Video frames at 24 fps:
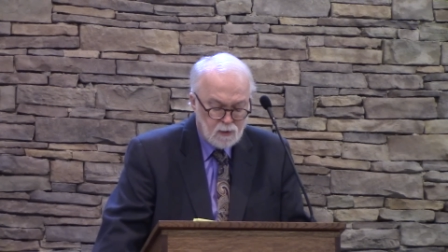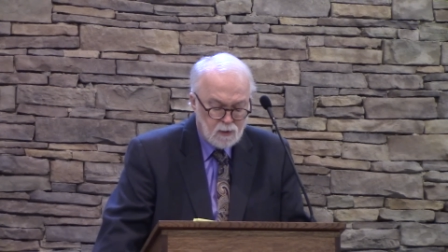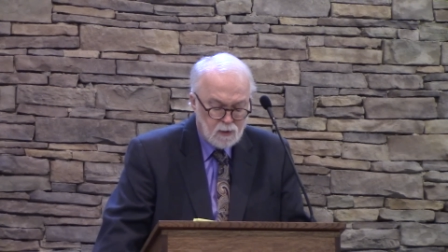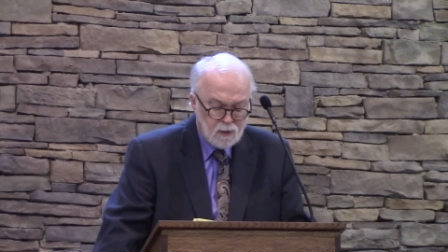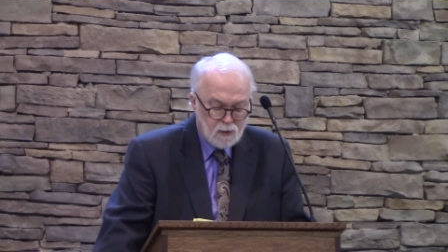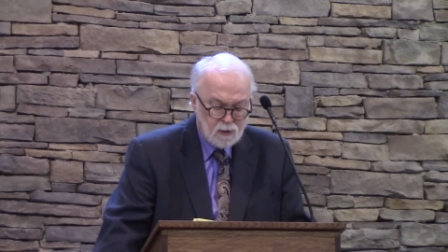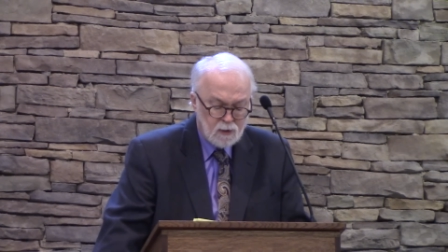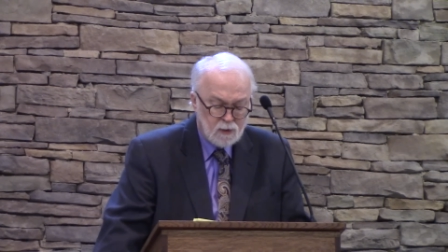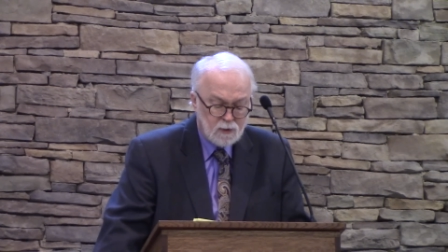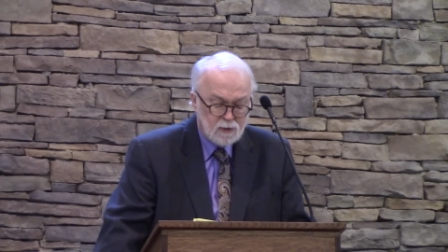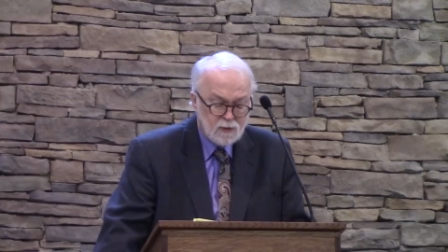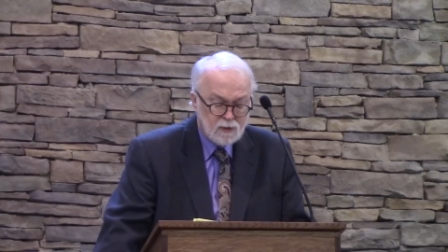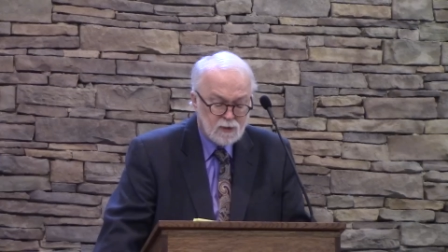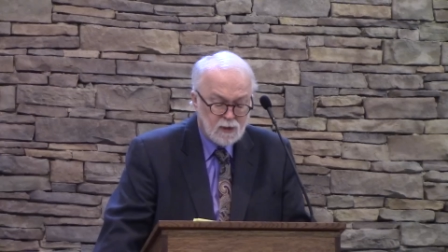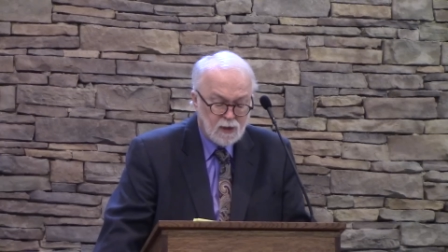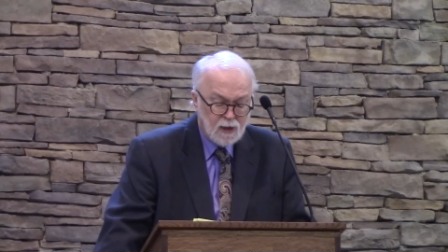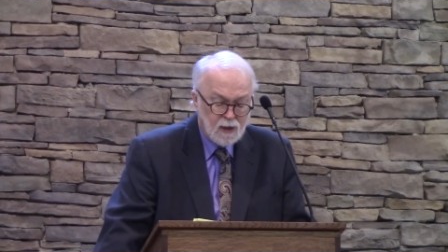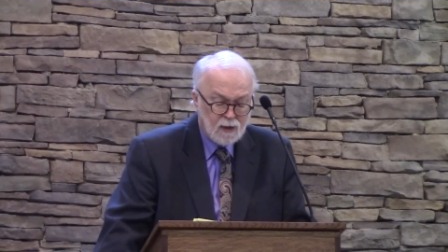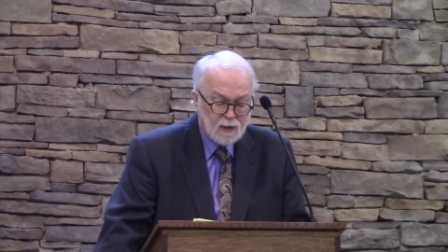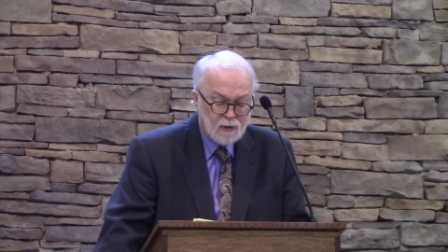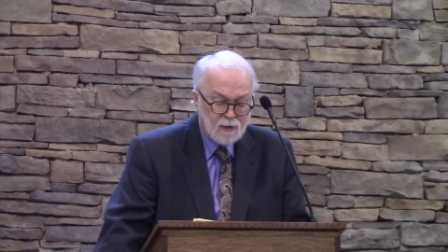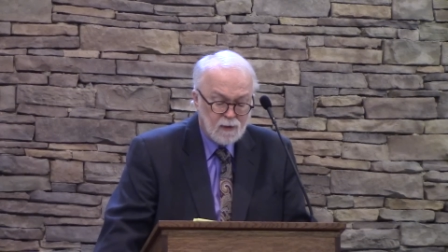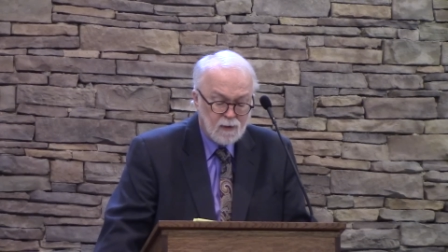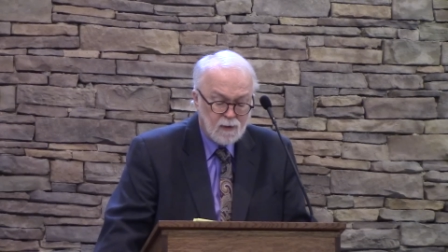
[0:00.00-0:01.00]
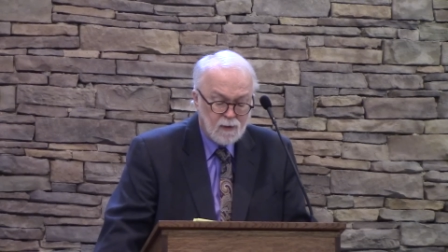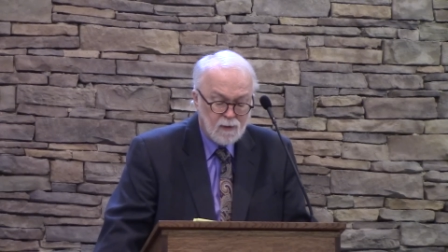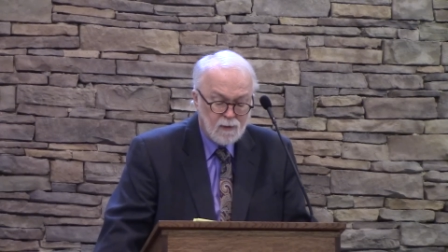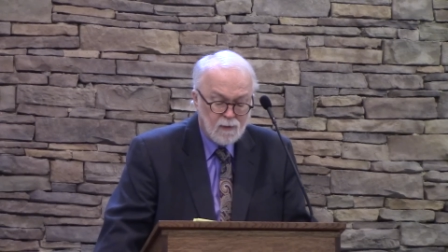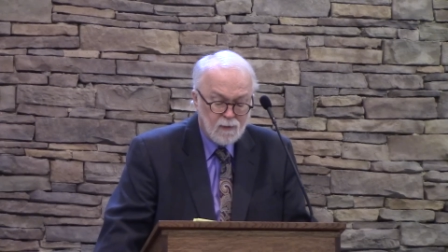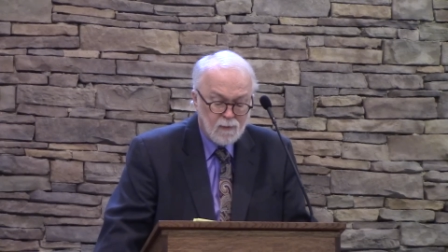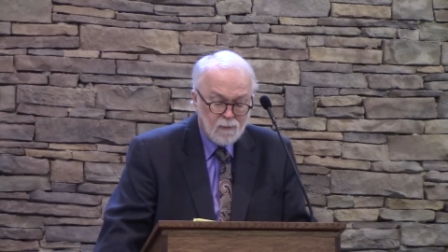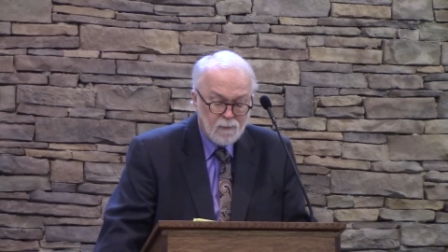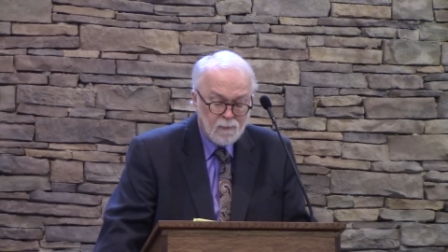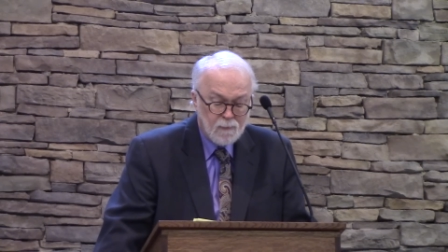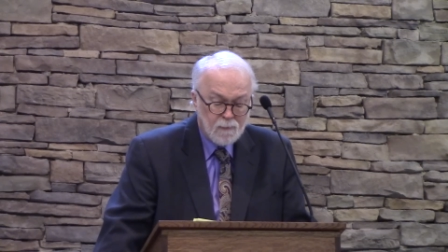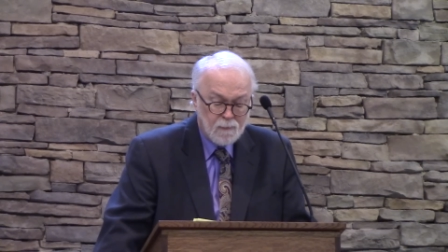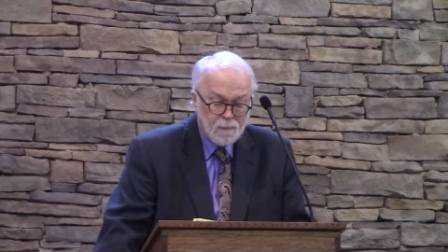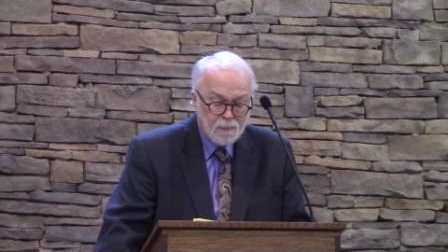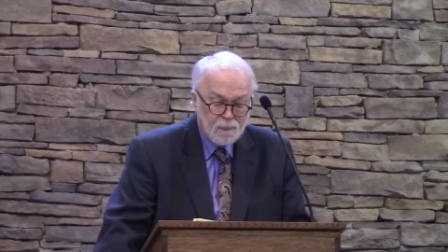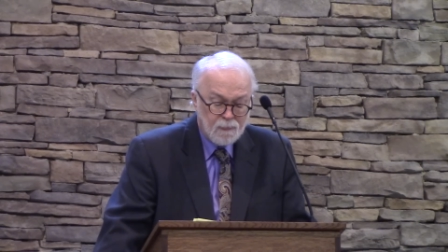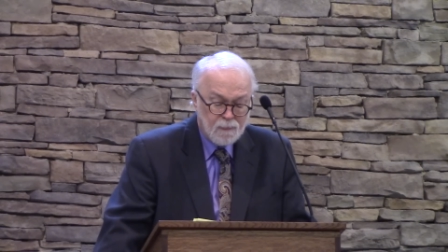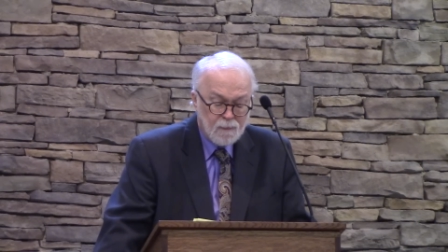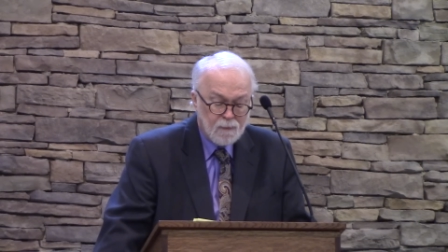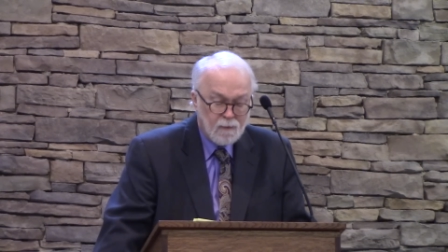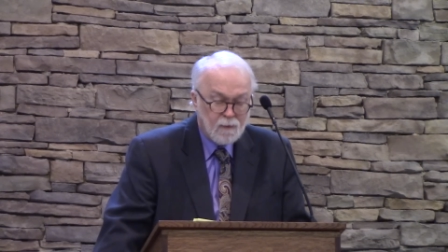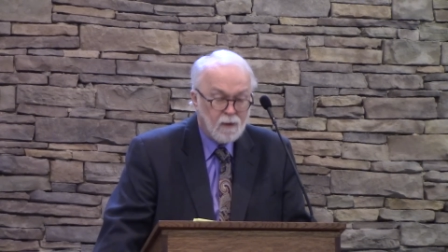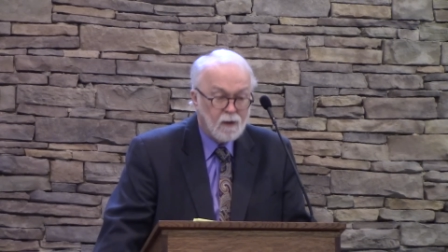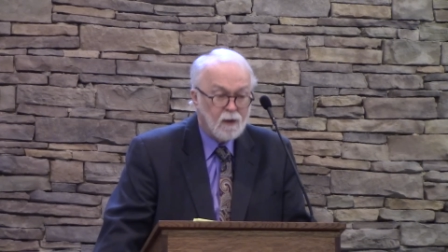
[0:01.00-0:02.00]
is that
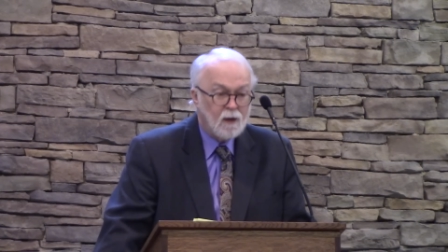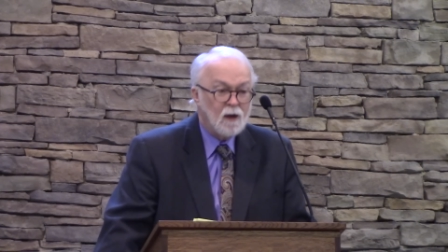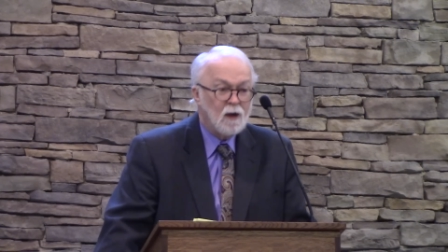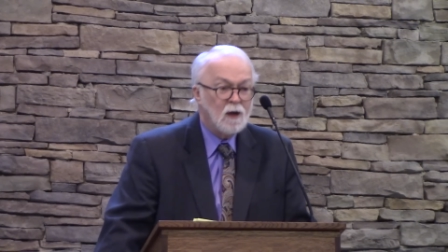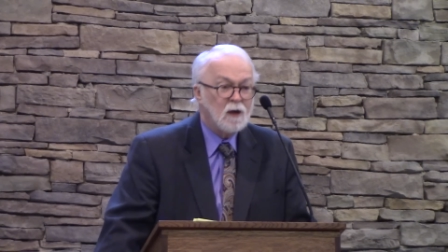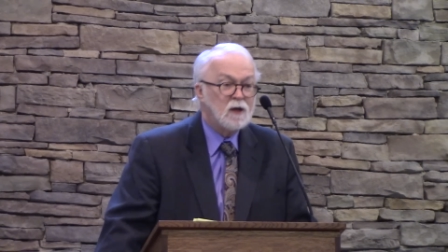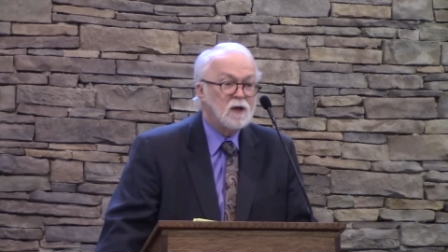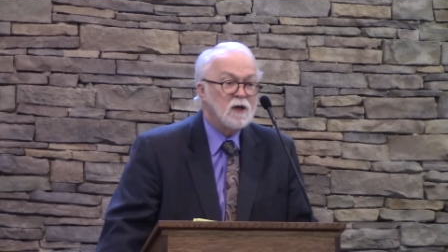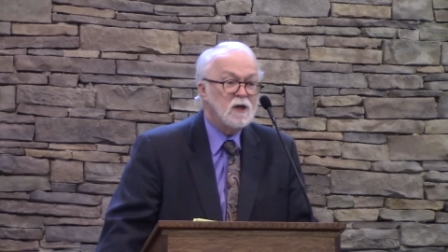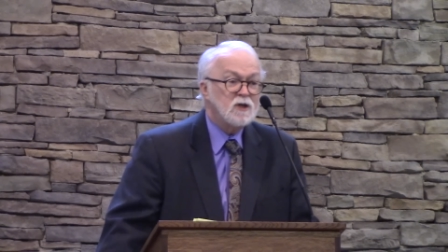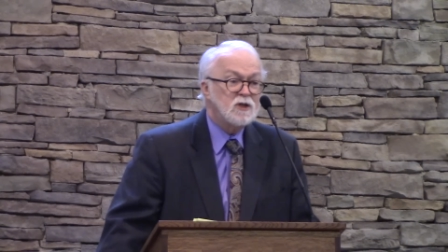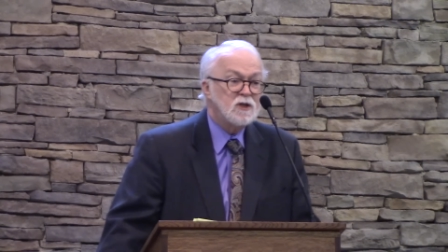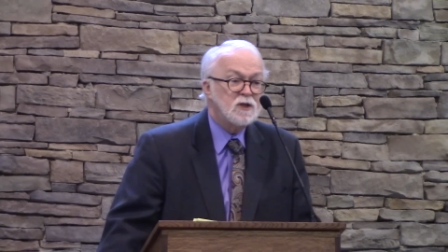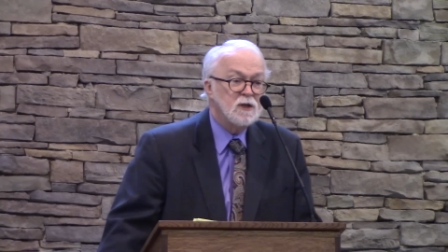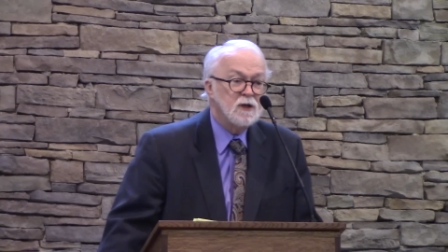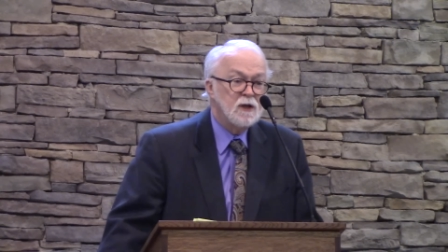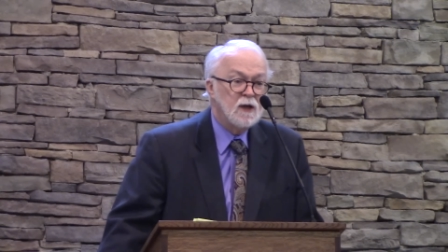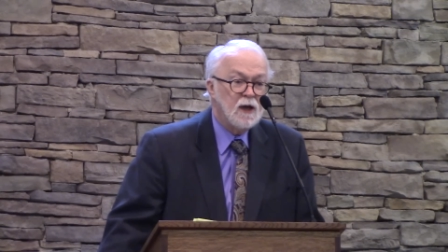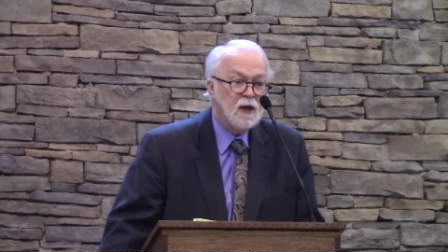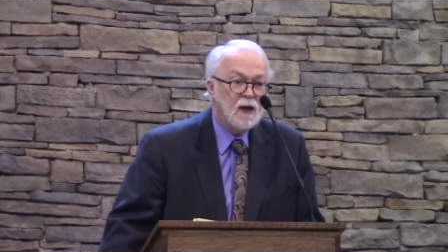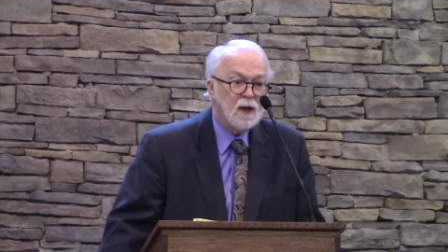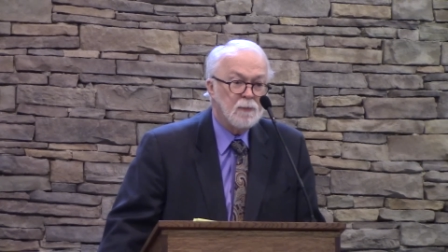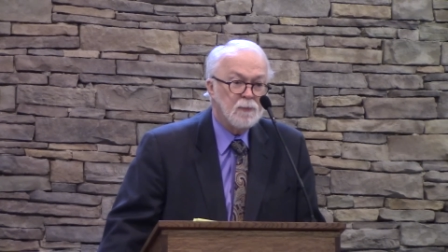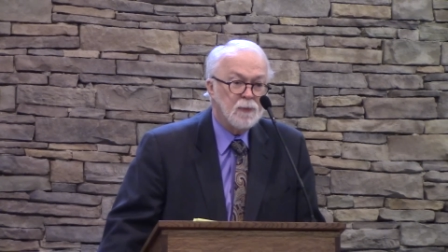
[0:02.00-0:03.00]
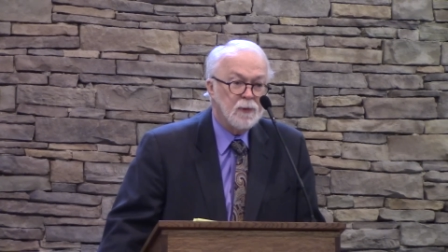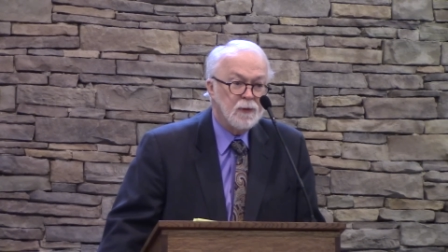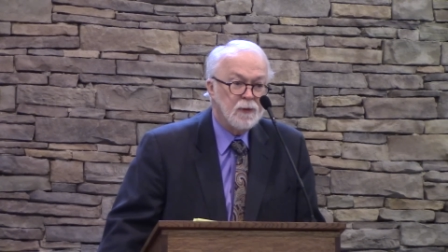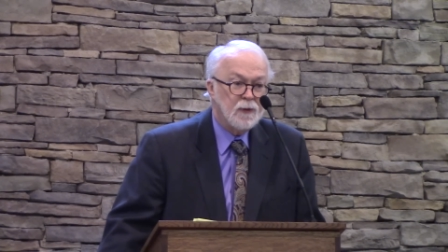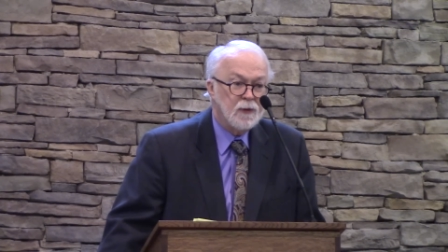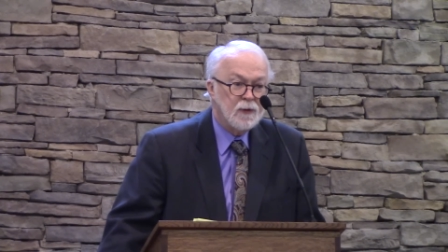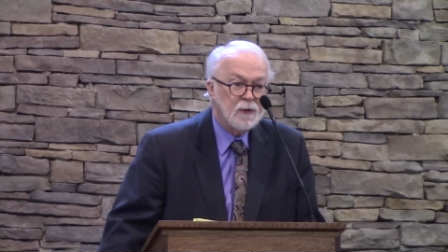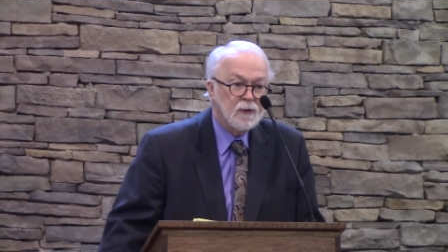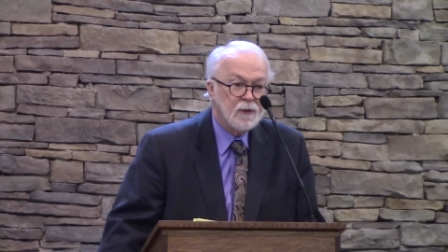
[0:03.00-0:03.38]
Augustine happened.